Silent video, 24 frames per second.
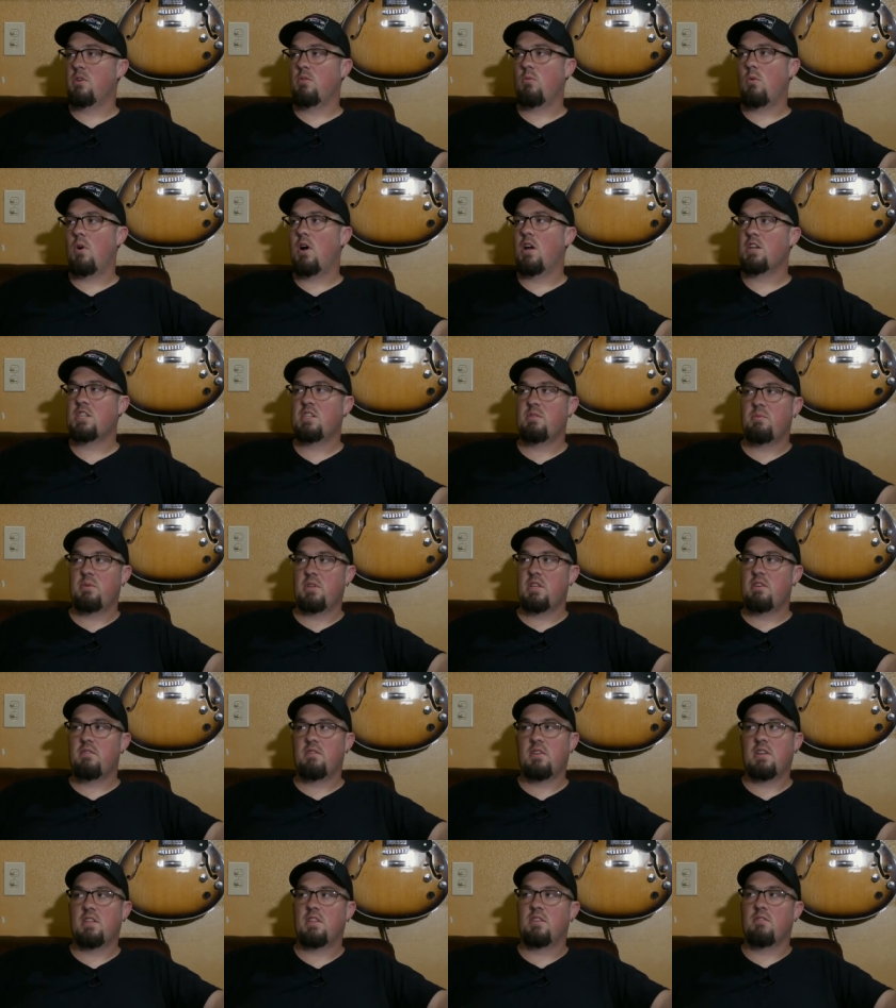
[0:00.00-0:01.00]
pretty washy, but
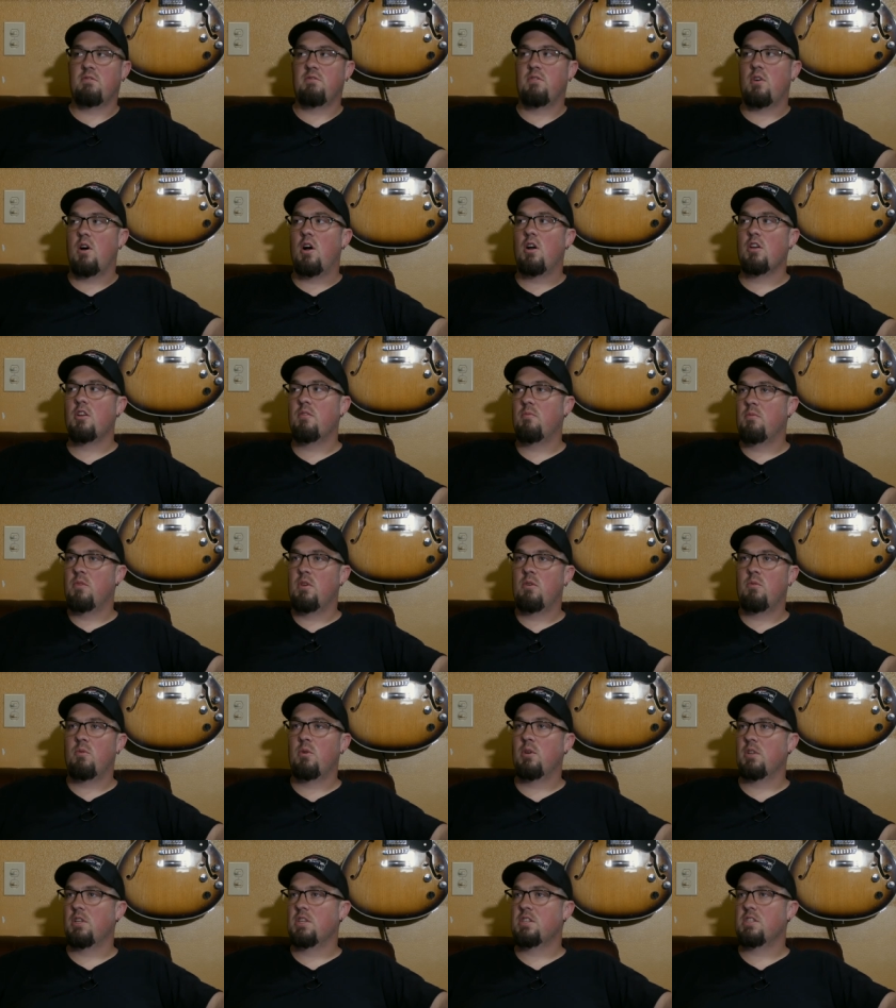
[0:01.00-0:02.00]
even at the volume
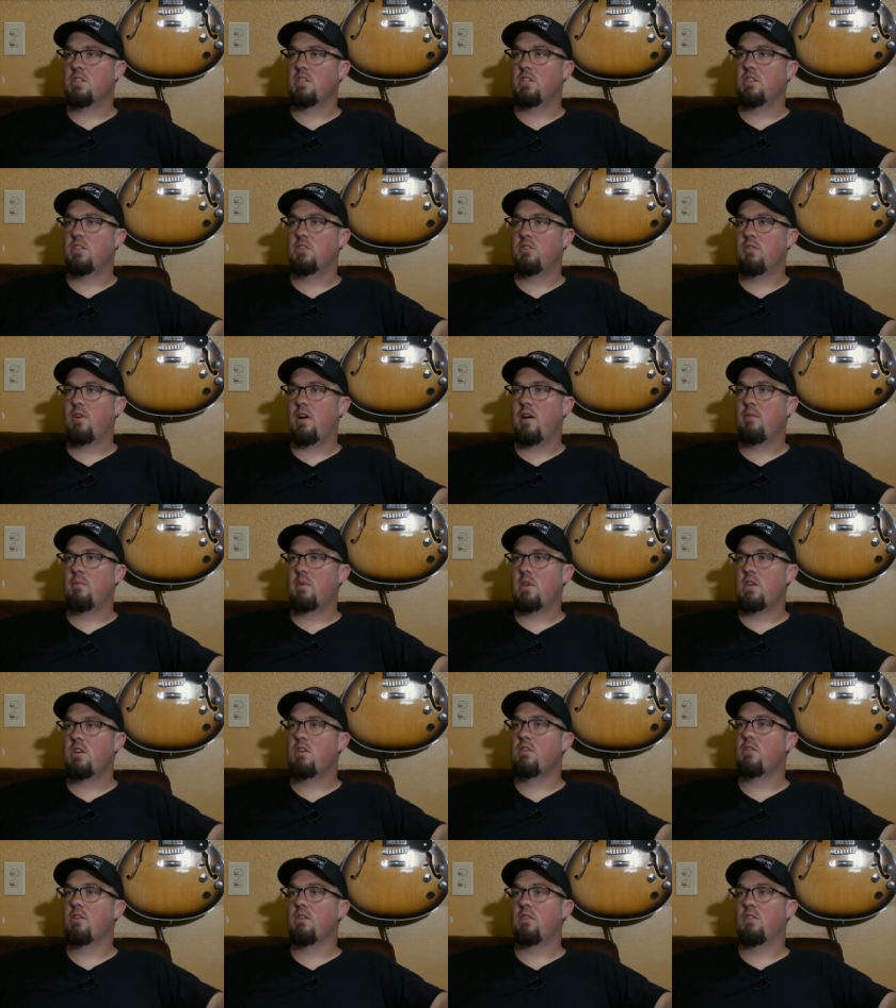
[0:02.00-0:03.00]
that we're listening to, I'm
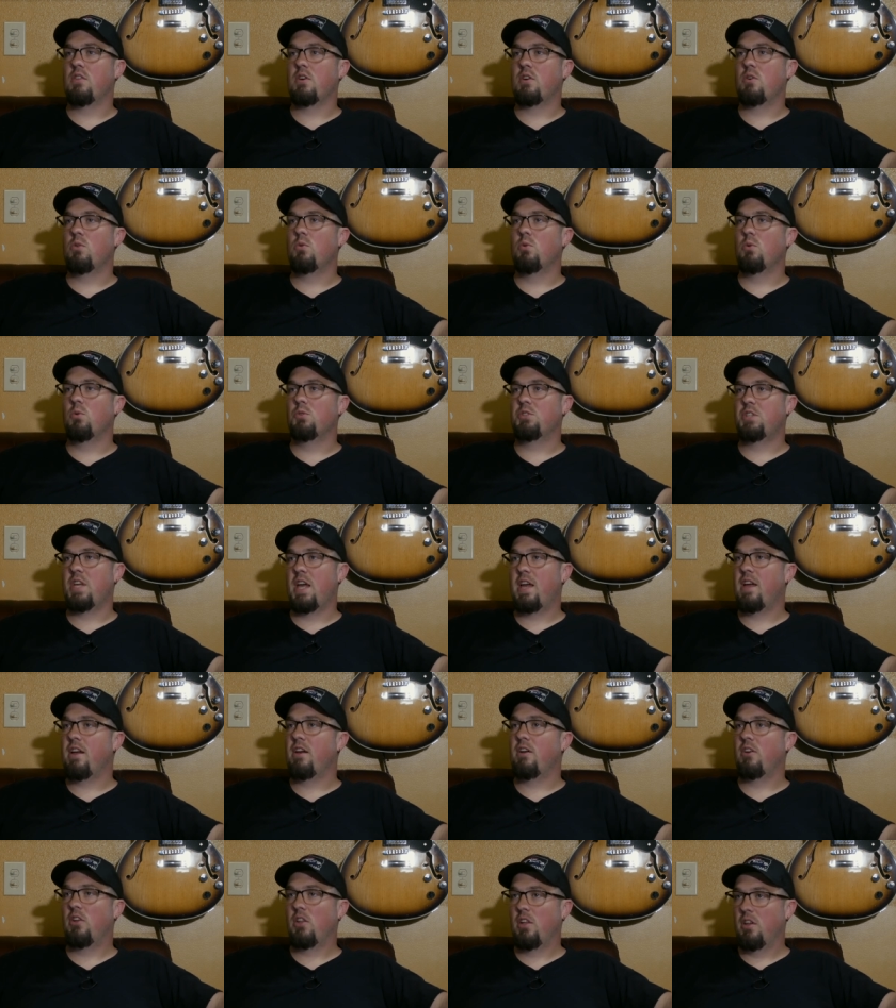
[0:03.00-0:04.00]
hearing the cool
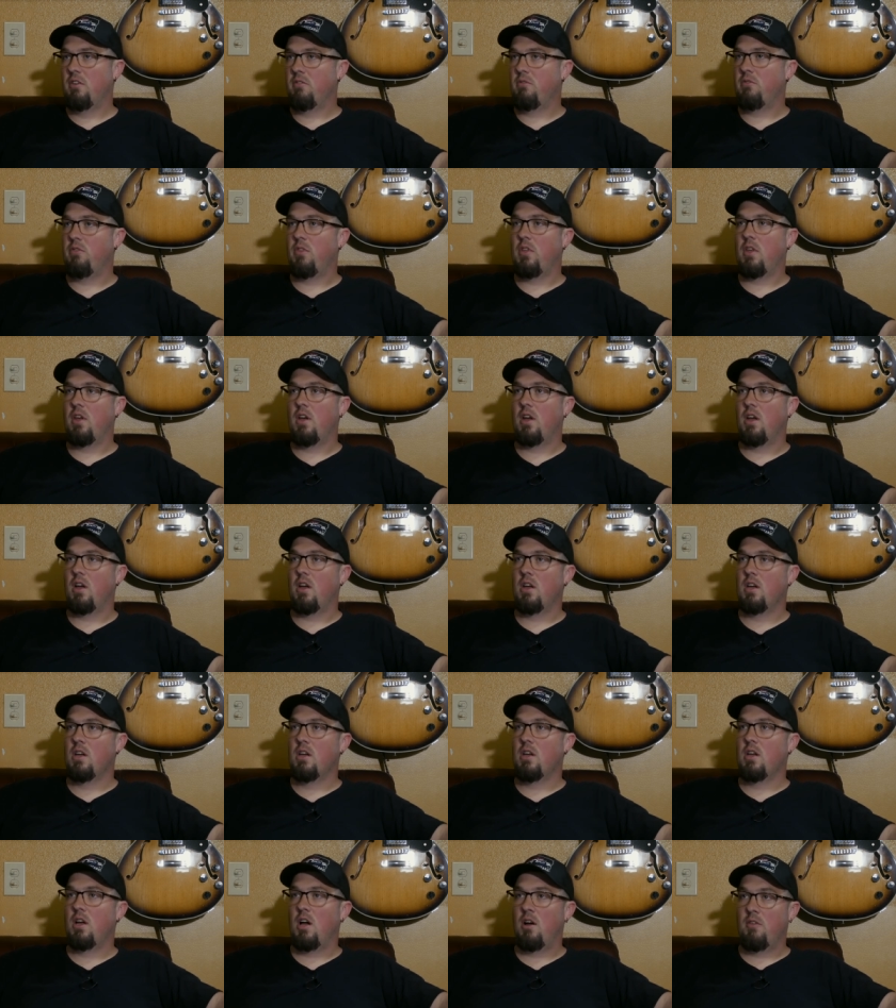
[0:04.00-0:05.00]
tail of
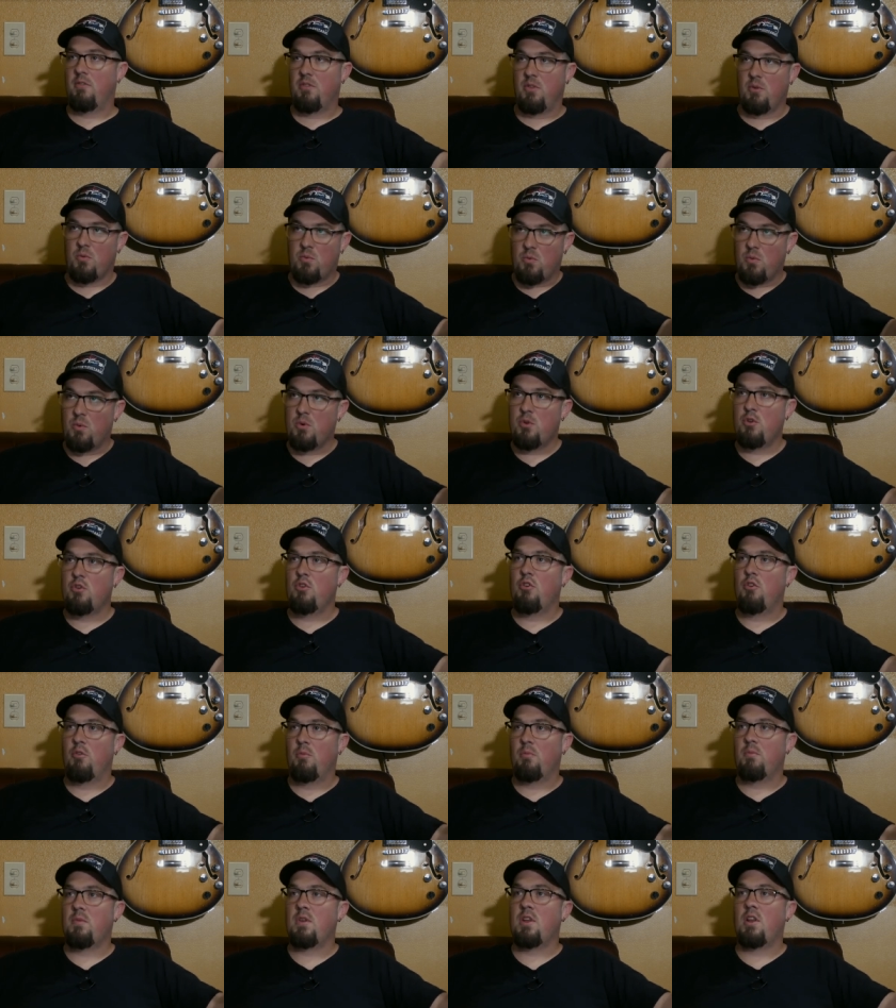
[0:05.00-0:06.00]
the of the
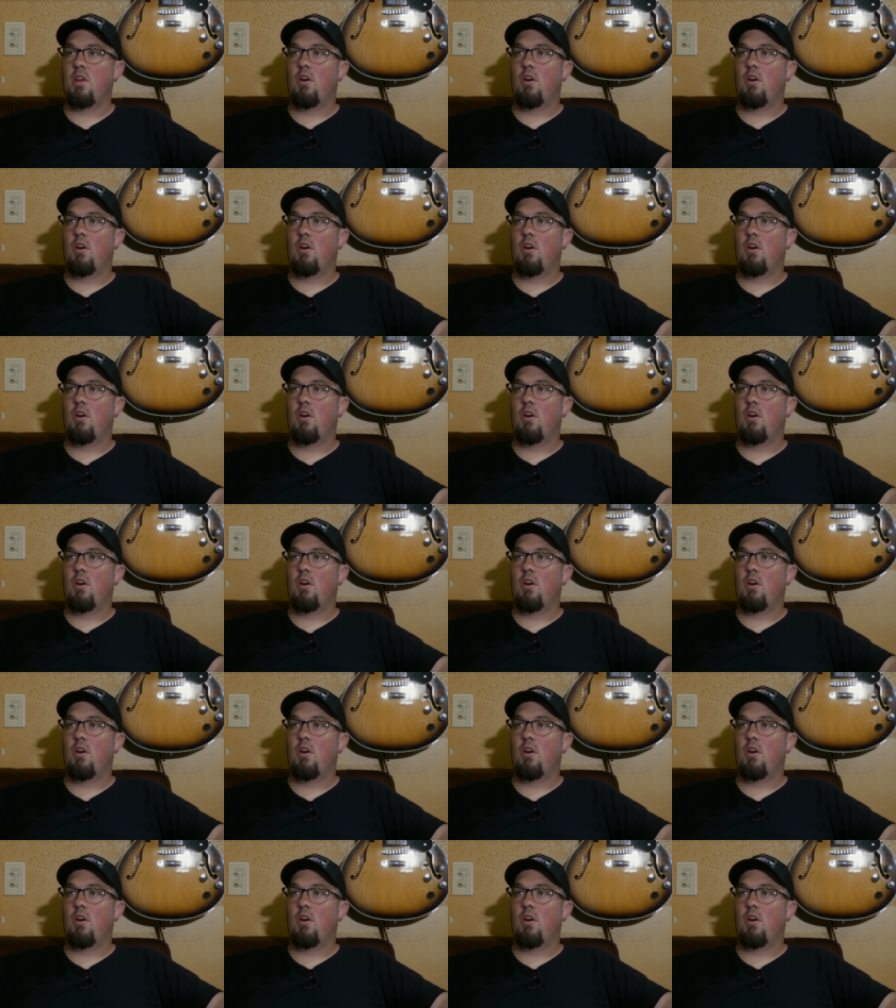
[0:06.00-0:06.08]
room.